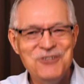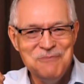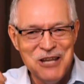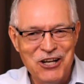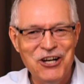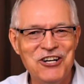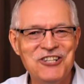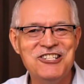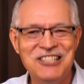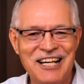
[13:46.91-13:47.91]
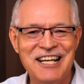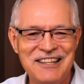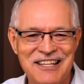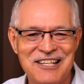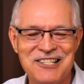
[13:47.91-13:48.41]
to be cursed
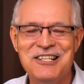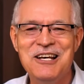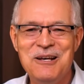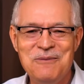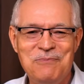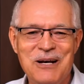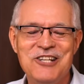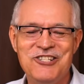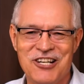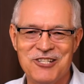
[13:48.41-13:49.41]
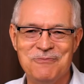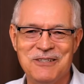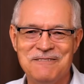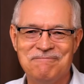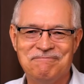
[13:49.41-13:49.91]
like this by
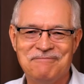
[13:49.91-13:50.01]
judgment?